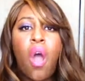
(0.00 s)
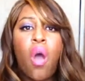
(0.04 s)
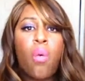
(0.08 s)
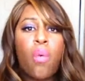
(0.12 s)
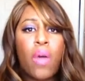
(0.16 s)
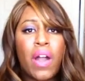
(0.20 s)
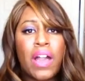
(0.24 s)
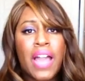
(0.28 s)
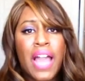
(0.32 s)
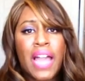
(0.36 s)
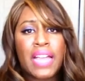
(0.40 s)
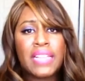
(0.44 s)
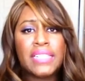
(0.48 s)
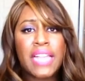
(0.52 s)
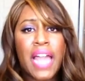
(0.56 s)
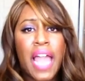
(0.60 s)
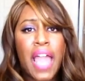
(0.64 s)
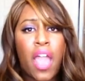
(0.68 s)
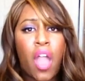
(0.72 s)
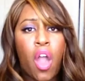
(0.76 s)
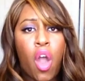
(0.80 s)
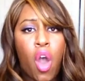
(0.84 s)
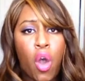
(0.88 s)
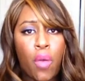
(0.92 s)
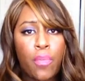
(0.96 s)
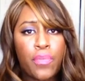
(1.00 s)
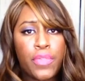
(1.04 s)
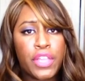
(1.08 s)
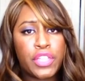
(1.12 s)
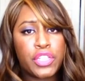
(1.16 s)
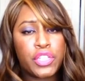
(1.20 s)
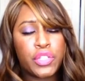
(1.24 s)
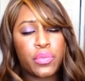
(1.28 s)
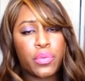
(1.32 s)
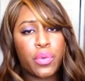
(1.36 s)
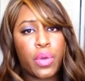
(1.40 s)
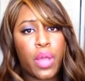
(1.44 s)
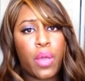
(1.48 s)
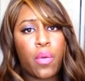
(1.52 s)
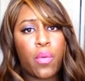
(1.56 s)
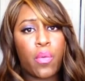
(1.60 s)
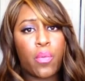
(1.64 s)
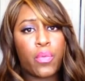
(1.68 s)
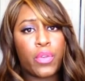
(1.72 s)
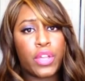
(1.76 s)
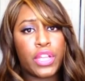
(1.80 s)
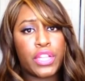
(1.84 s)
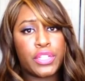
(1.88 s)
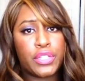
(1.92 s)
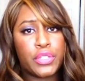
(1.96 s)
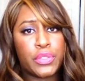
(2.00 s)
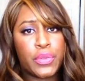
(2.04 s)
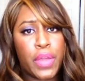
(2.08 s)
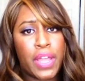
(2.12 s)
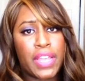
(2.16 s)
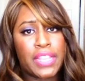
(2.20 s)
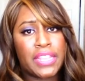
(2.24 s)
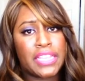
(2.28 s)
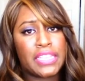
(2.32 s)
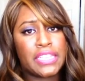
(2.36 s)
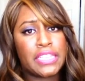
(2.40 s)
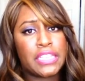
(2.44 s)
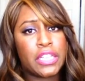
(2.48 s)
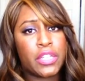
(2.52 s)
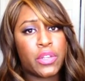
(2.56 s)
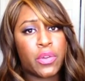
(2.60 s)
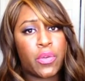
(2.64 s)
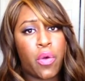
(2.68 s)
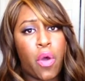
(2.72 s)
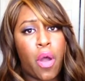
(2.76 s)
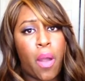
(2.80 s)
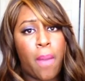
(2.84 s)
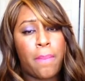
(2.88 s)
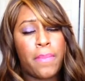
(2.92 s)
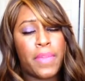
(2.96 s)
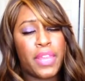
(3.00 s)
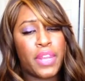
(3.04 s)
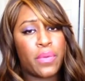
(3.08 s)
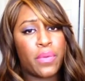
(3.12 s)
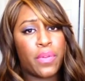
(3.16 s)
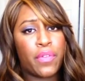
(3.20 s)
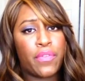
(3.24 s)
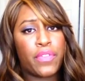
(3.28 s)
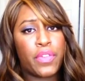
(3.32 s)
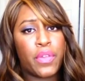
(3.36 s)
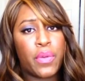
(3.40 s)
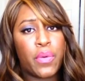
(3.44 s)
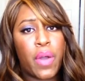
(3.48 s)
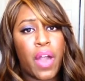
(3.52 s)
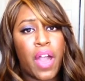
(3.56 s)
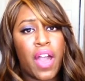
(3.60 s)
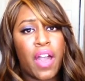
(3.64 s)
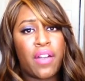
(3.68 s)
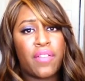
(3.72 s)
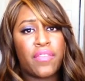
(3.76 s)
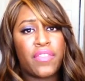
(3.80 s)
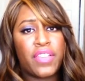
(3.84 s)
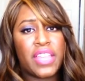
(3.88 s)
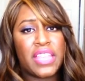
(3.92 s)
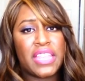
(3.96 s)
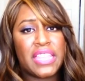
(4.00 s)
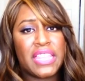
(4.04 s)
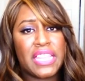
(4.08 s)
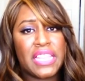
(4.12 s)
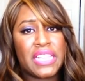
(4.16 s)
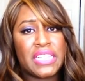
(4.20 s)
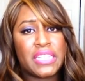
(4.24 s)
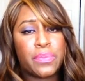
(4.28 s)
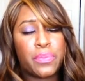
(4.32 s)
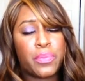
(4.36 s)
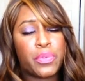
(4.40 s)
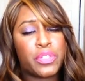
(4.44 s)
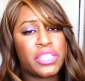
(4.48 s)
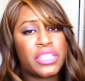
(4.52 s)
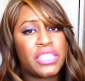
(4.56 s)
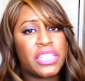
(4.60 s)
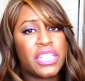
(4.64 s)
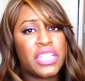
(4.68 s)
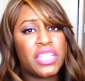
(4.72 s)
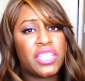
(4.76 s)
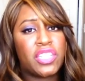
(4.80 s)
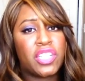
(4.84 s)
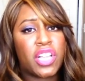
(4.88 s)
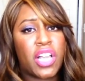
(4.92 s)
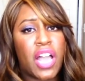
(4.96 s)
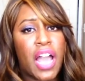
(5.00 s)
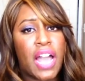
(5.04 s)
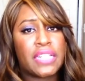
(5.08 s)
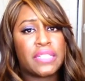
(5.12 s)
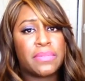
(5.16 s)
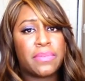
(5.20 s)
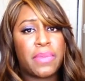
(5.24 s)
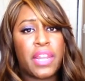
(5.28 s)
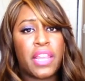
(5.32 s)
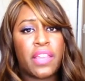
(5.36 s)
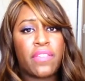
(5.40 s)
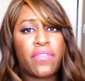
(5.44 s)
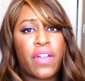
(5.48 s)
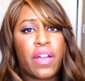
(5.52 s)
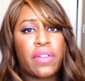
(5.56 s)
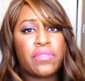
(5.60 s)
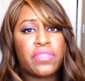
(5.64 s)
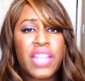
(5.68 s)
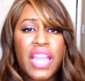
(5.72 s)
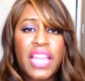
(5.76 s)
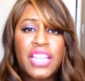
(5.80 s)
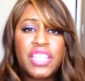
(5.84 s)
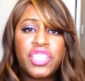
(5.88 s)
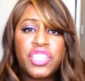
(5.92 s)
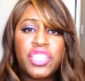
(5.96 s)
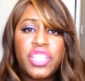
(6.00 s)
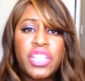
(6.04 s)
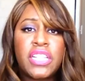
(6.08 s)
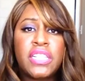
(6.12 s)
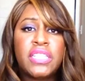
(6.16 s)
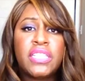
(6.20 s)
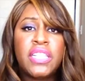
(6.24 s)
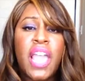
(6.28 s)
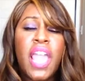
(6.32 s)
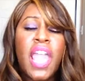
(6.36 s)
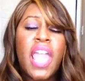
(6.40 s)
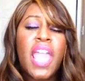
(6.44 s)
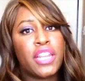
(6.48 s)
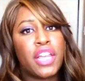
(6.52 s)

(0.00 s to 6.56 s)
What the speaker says: Well guys, I hope that you enjoyed this little mini review of these prestige cosmetic foundations.